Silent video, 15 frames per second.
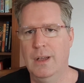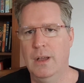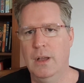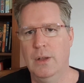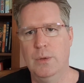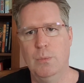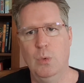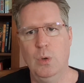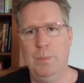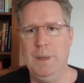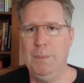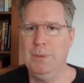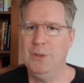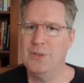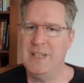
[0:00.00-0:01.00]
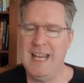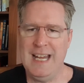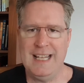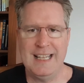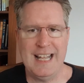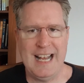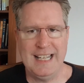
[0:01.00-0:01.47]
The more people who
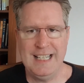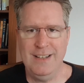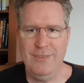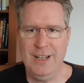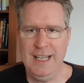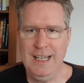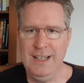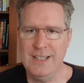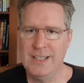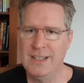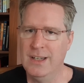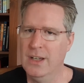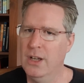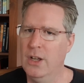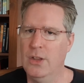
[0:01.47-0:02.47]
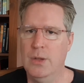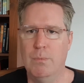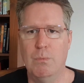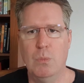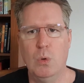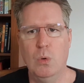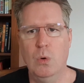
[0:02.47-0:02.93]
take that advice, the
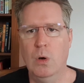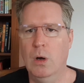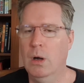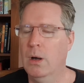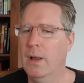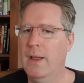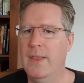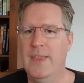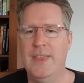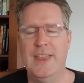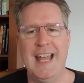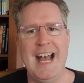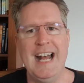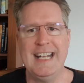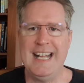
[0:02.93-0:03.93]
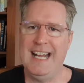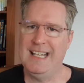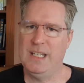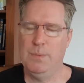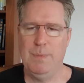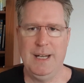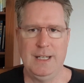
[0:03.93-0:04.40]
more that
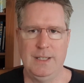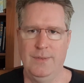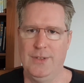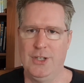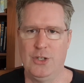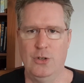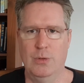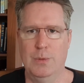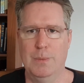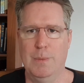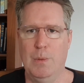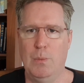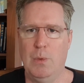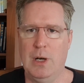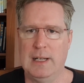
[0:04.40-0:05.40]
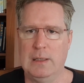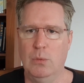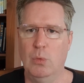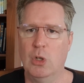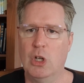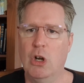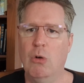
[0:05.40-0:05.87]
aspect of the tournament model
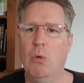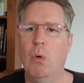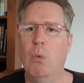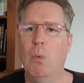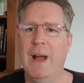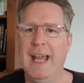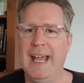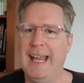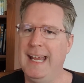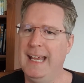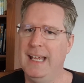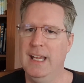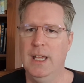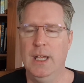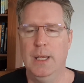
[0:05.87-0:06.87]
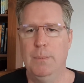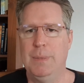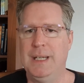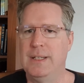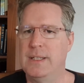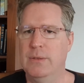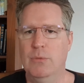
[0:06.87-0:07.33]
will go away,
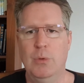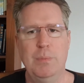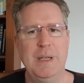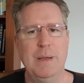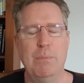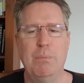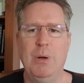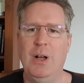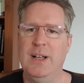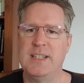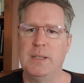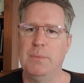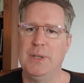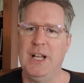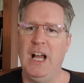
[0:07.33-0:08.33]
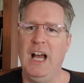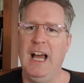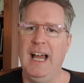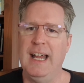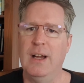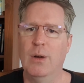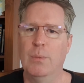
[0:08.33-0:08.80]
because it will be impossible to
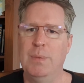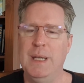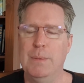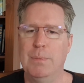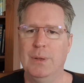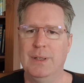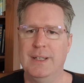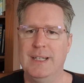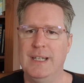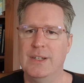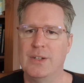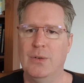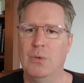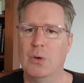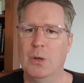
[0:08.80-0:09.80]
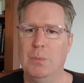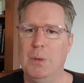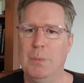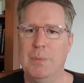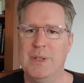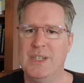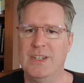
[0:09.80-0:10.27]
hire people in these
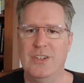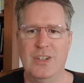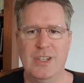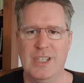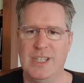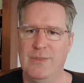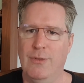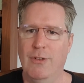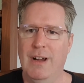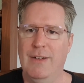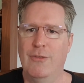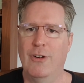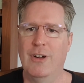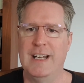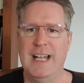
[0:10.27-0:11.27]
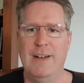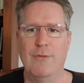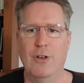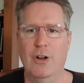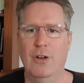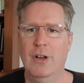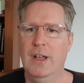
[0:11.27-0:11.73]
horrible positions forever and
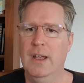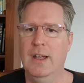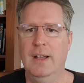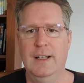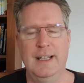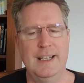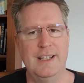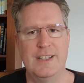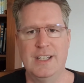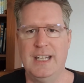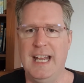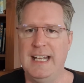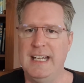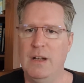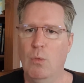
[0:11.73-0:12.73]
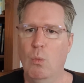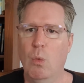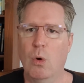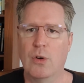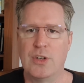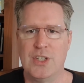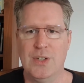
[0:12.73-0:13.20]
ever. Like, it's getting
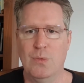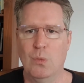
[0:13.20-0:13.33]
worse and